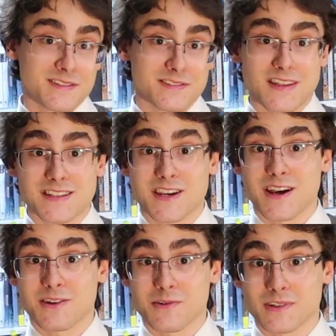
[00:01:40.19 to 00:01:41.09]
So that's
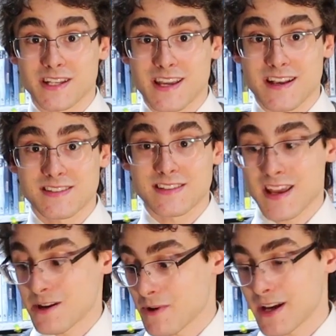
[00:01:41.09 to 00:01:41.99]
kinda cool, I guess.
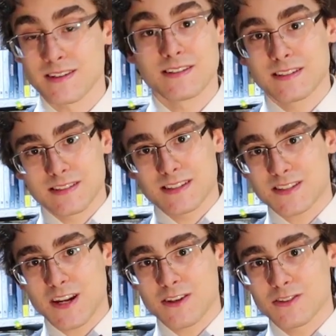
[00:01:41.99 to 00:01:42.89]
Anyway, let's
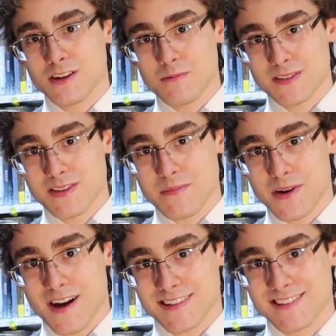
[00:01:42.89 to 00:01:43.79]
take a look at what's in the
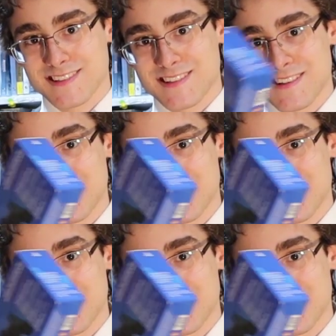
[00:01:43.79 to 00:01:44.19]
box.